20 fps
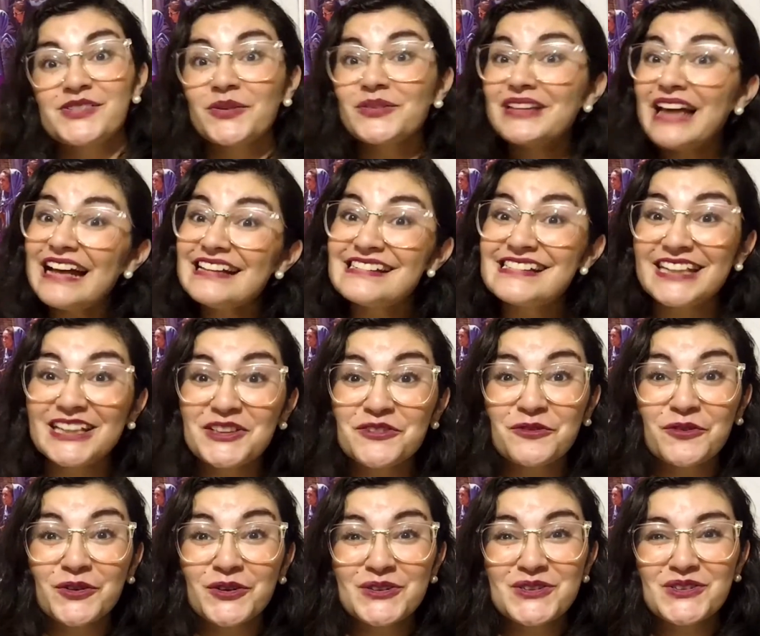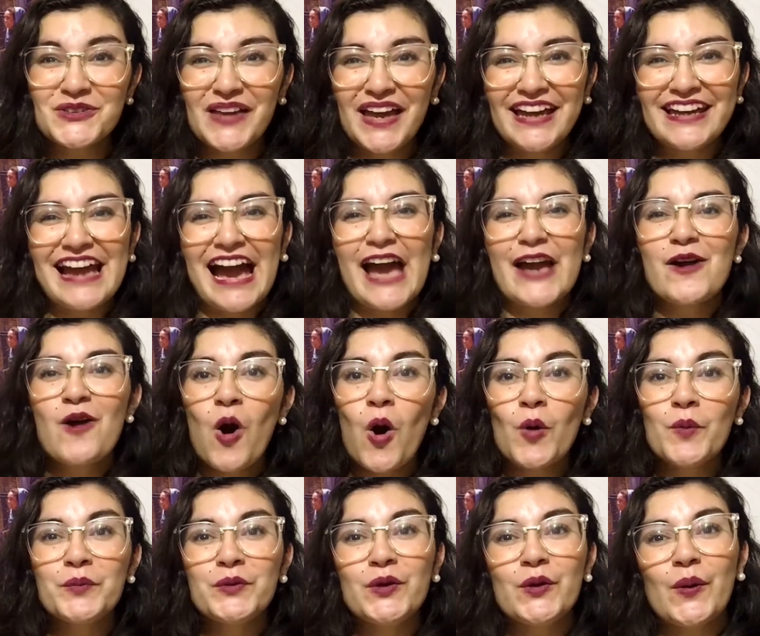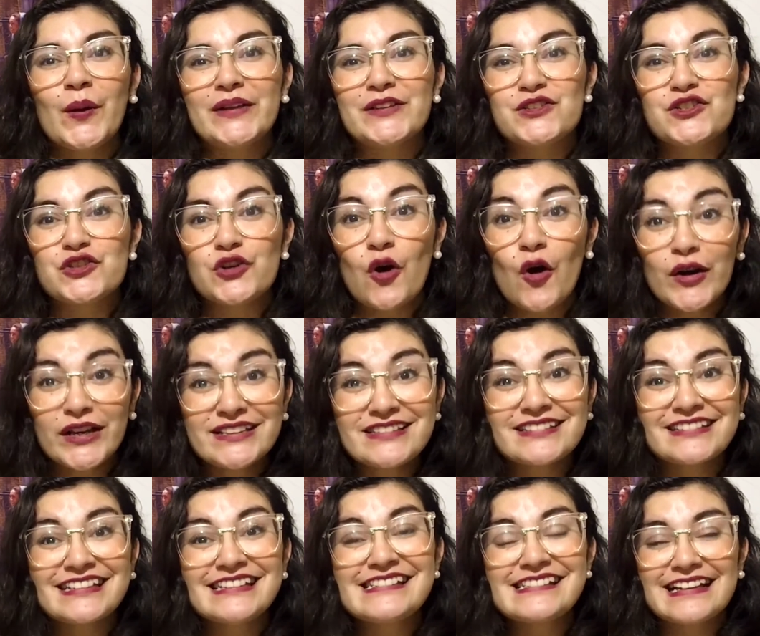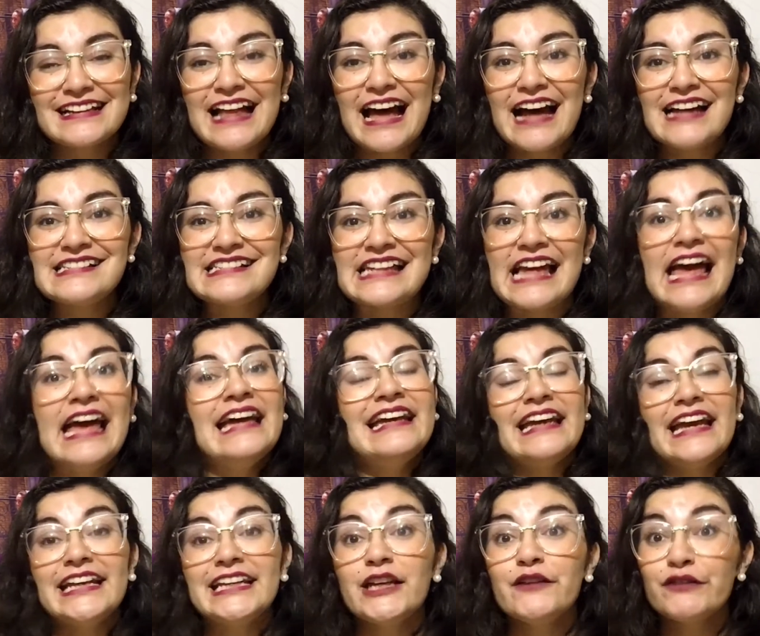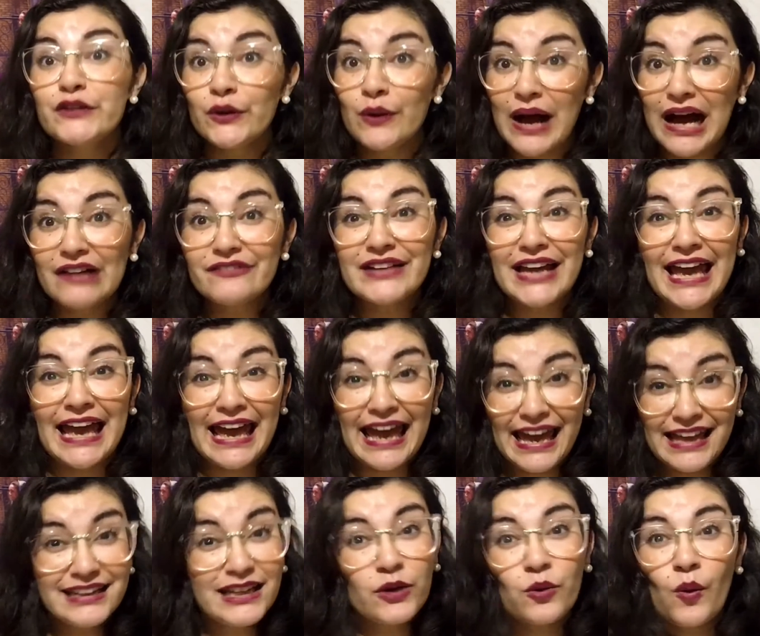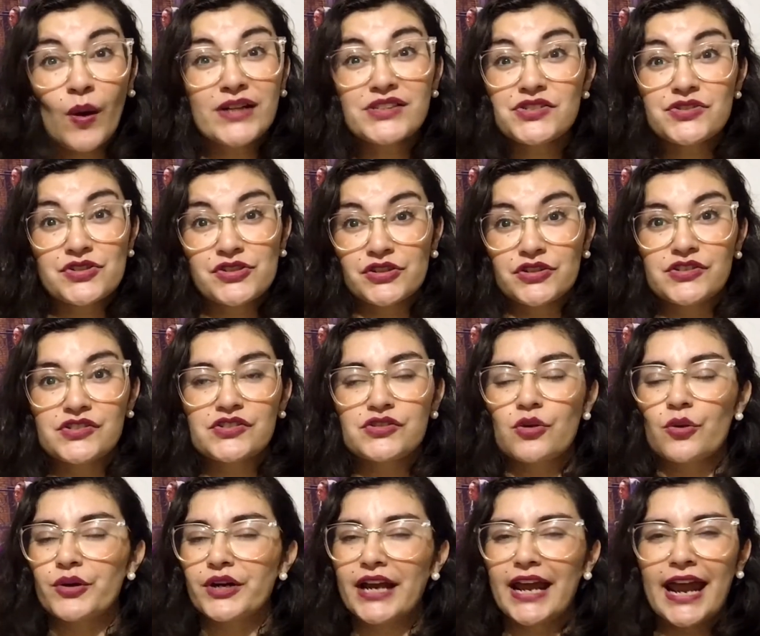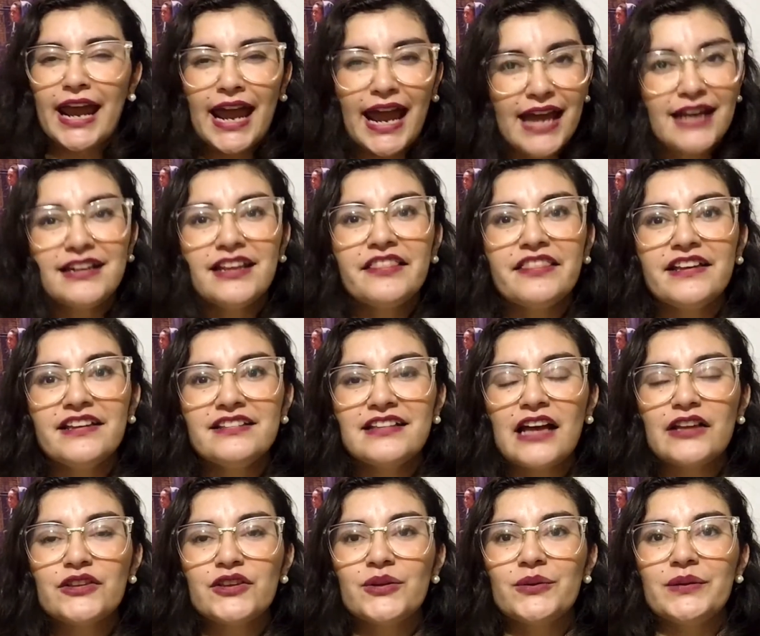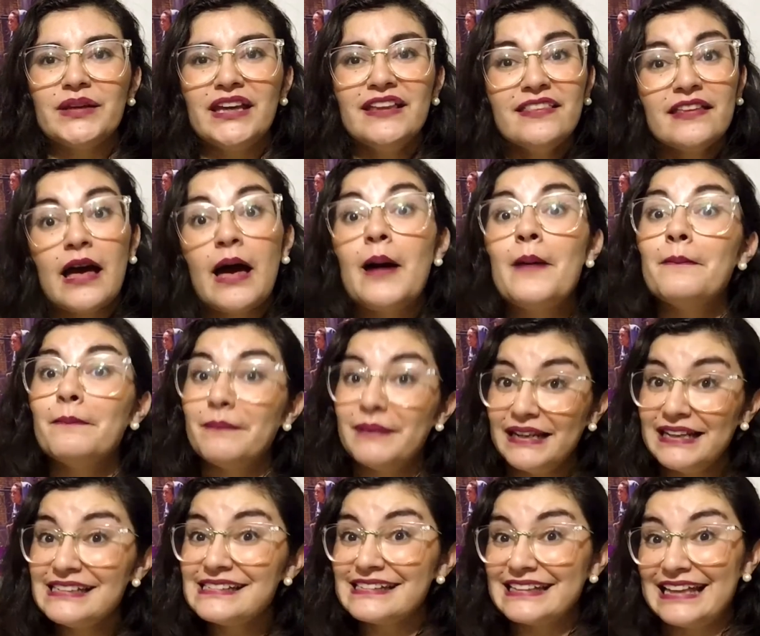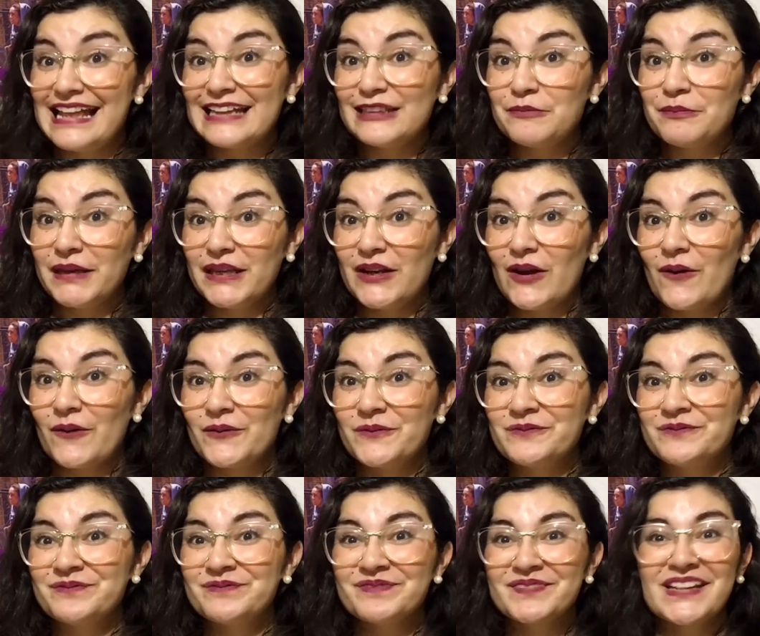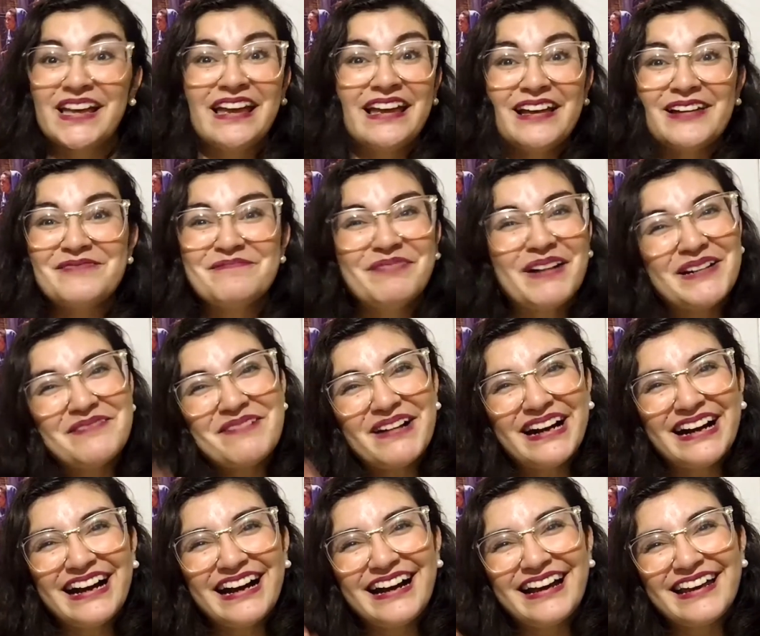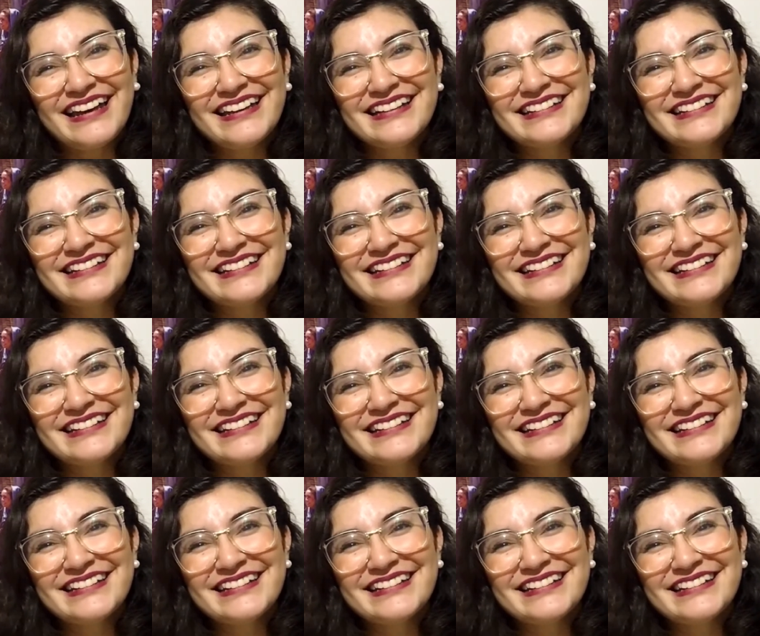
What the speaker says: that's it for today. I hope you enjoyed this class, and if you have any questions or anything that you need, please let me know. Bye bye!